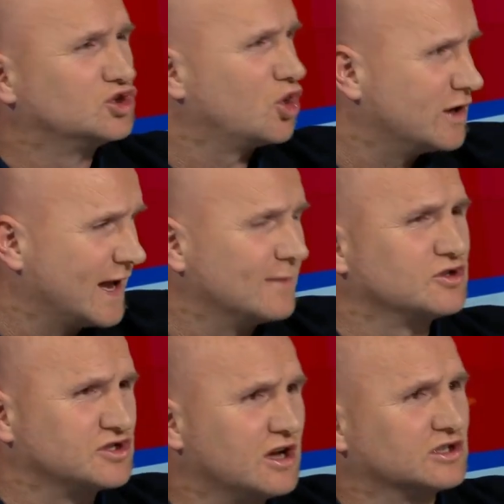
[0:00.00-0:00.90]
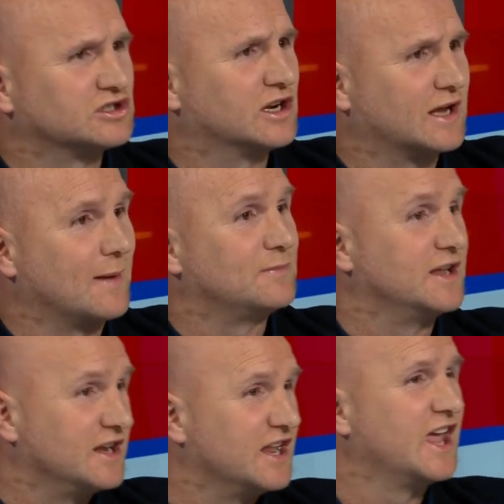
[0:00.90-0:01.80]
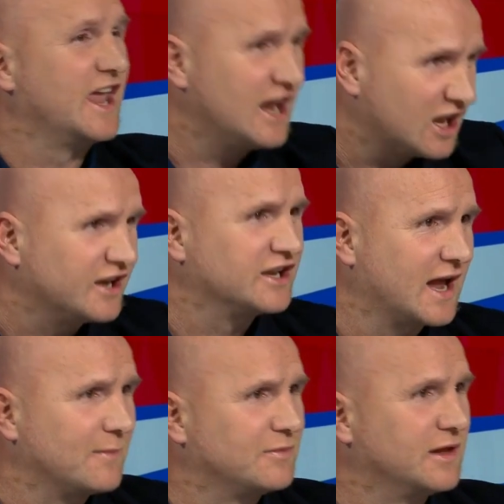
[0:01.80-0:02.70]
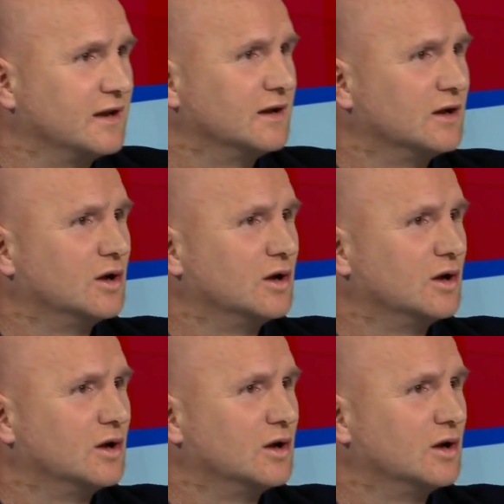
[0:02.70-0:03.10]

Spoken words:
Tony Adams was Arsenal captain, England captain.